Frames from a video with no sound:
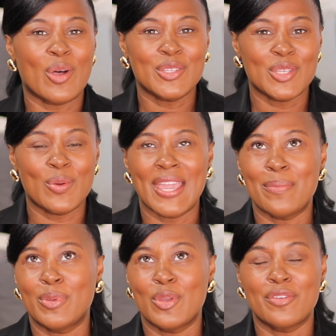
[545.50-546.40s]
also a
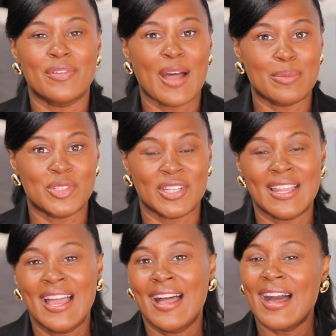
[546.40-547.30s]
beautiful option.
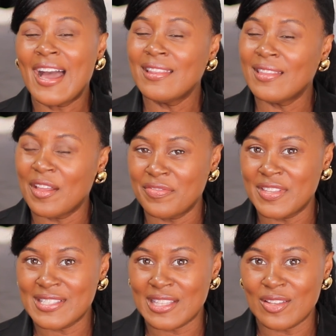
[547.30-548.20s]
I love
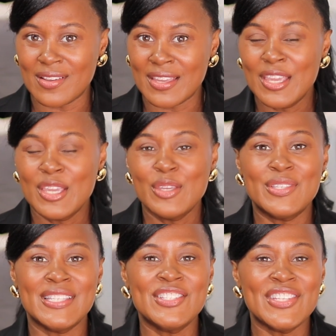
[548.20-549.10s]
this look. You
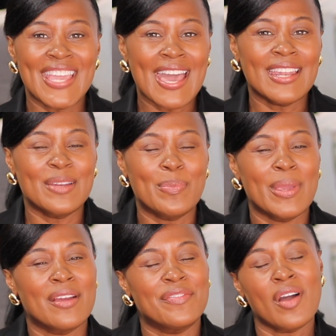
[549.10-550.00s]
see she added a
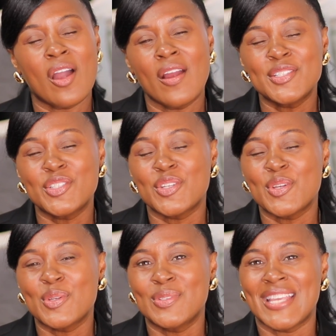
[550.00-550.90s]
pair of orange
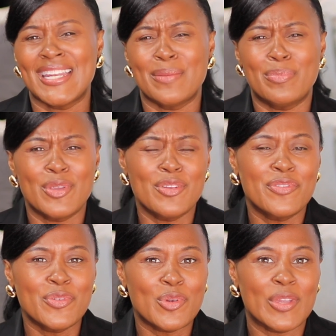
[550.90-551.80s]
shoes and a
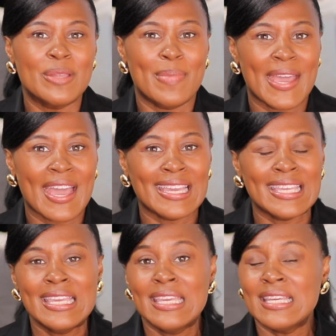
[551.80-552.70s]
beautiful green bag.
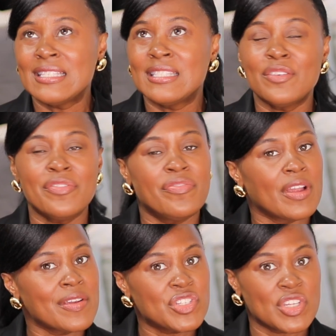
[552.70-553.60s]
It's still
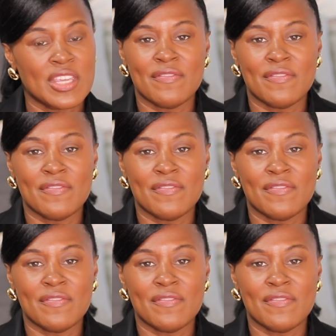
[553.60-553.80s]
very chic.